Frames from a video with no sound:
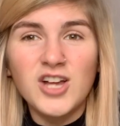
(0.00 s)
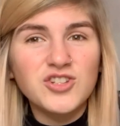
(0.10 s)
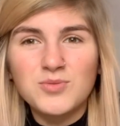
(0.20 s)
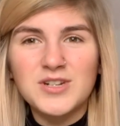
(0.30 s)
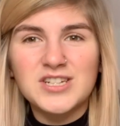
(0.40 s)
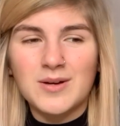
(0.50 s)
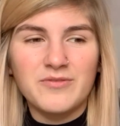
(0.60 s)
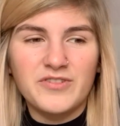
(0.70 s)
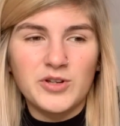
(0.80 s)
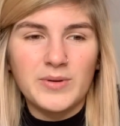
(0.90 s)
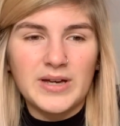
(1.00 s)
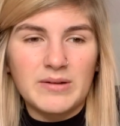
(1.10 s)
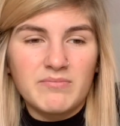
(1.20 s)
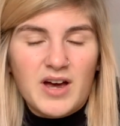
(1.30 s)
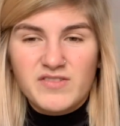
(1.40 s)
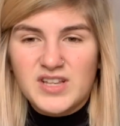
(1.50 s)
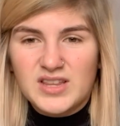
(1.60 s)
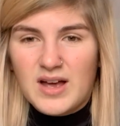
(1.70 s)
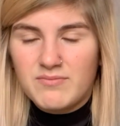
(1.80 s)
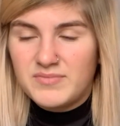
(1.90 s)
I just wanted to come and fill you in. I've said
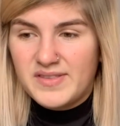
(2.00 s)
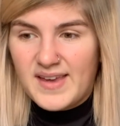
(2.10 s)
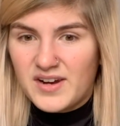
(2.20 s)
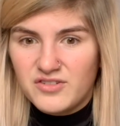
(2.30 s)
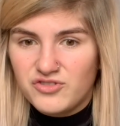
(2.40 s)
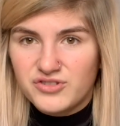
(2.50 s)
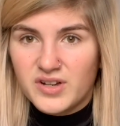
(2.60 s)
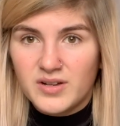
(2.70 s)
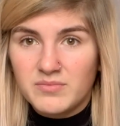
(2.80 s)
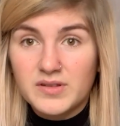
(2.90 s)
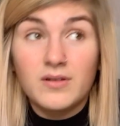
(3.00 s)
that 1,000 times.